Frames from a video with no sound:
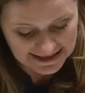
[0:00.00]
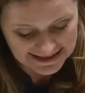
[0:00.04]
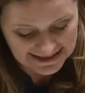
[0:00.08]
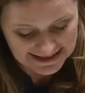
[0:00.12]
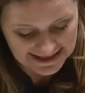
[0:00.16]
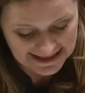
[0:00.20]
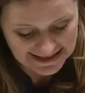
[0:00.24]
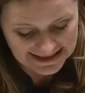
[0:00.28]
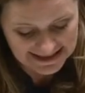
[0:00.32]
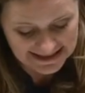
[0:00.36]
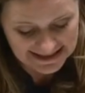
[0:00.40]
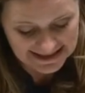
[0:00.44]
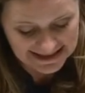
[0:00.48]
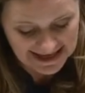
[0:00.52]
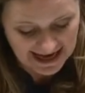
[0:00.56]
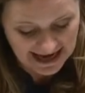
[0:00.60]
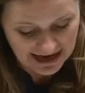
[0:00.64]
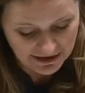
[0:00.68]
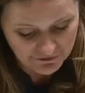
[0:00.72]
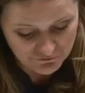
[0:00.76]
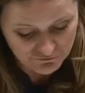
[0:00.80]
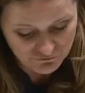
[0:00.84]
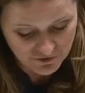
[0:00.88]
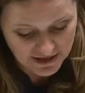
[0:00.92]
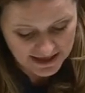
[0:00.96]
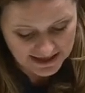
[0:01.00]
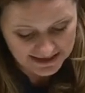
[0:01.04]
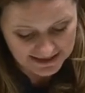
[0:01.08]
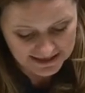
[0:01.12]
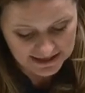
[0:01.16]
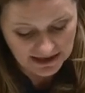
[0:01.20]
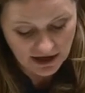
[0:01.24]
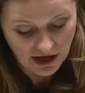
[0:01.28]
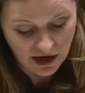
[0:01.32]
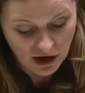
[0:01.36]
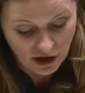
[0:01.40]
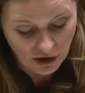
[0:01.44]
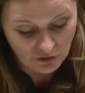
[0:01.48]
settings at risk
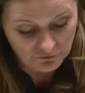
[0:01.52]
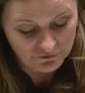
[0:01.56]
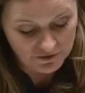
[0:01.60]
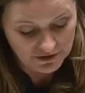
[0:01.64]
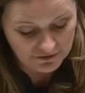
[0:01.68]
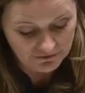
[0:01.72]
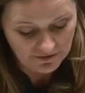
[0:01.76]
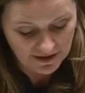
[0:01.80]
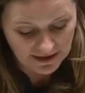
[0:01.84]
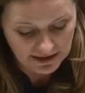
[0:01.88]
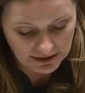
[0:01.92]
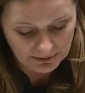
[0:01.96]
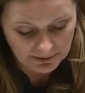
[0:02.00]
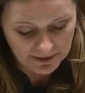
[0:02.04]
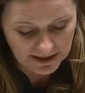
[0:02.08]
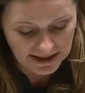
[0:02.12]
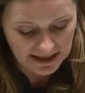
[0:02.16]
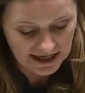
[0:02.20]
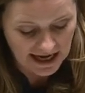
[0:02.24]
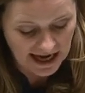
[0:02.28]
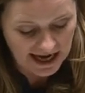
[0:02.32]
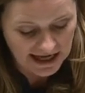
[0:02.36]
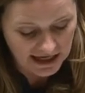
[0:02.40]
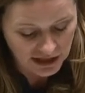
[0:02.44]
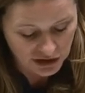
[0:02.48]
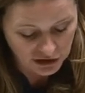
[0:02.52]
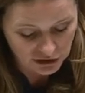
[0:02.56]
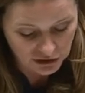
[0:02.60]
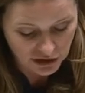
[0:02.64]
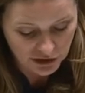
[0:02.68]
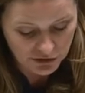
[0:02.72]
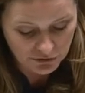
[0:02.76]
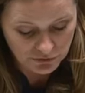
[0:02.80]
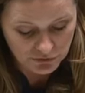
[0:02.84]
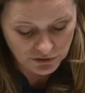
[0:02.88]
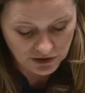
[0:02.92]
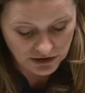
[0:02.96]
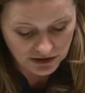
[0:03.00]
of developing a
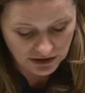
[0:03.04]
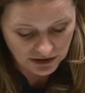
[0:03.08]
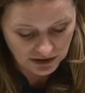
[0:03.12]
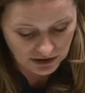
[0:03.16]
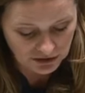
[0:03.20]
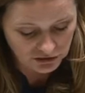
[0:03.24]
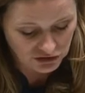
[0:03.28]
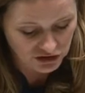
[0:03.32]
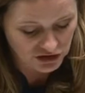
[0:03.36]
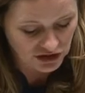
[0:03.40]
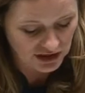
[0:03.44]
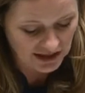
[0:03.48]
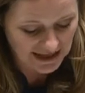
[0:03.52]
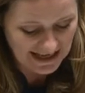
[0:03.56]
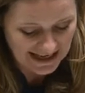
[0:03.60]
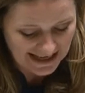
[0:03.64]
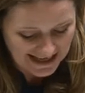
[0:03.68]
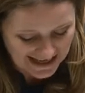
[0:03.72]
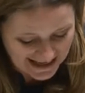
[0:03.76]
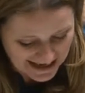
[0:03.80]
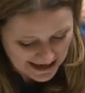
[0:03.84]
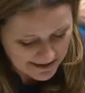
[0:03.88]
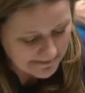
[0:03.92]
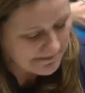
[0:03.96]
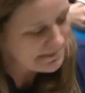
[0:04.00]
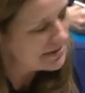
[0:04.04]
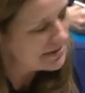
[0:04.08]
closed culture, in